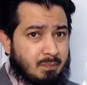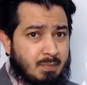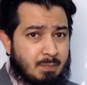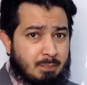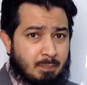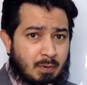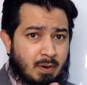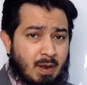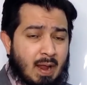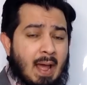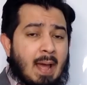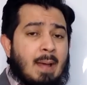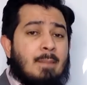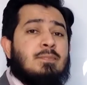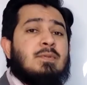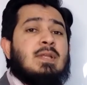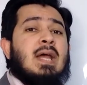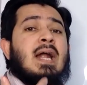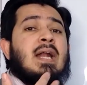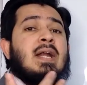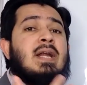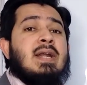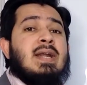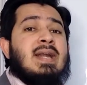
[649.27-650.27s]
perhaps
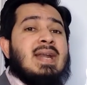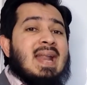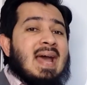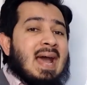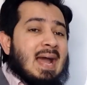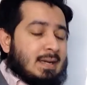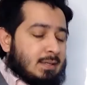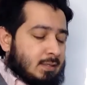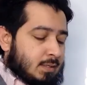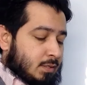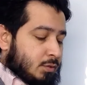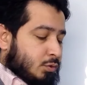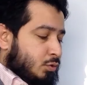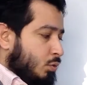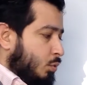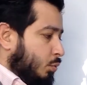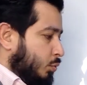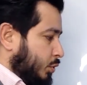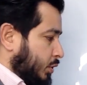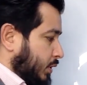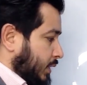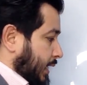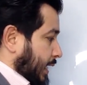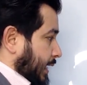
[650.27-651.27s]
are not
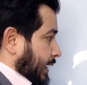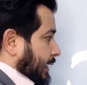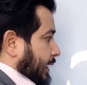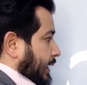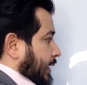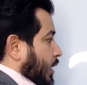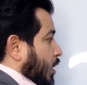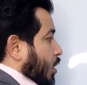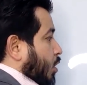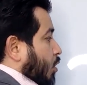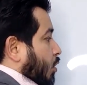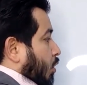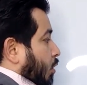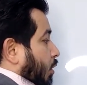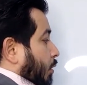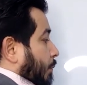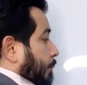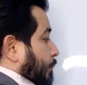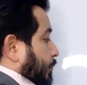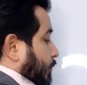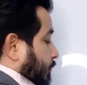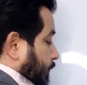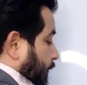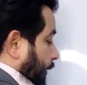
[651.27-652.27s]
associating or
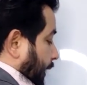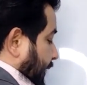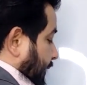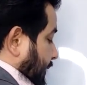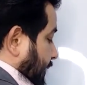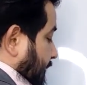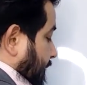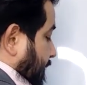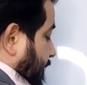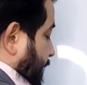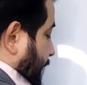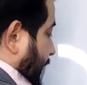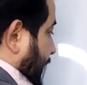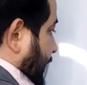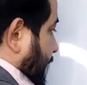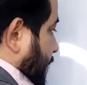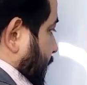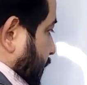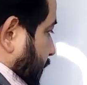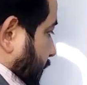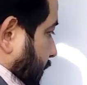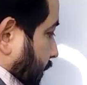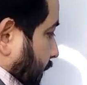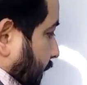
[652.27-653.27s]
providing value.
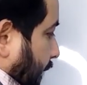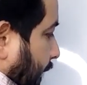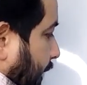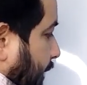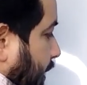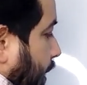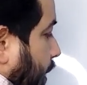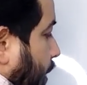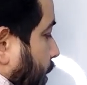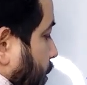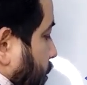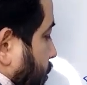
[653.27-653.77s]
Okay, so